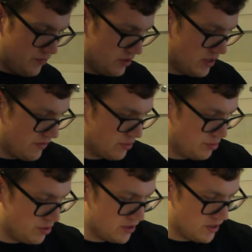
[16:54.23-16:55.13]
And after we
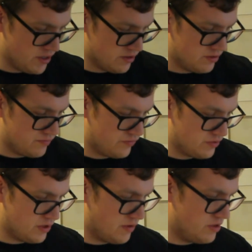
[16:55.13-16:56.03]
put it in,
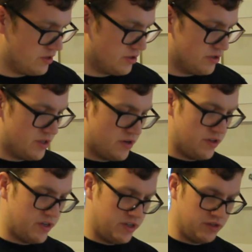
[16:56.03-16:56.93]
everything's all
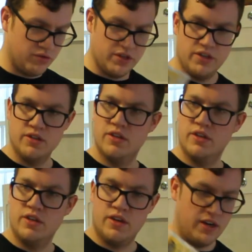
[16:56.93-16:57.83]
sterilized, we
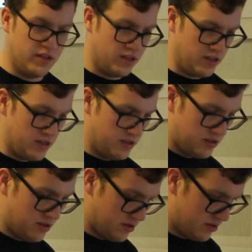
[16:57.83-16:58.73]
add the yeast.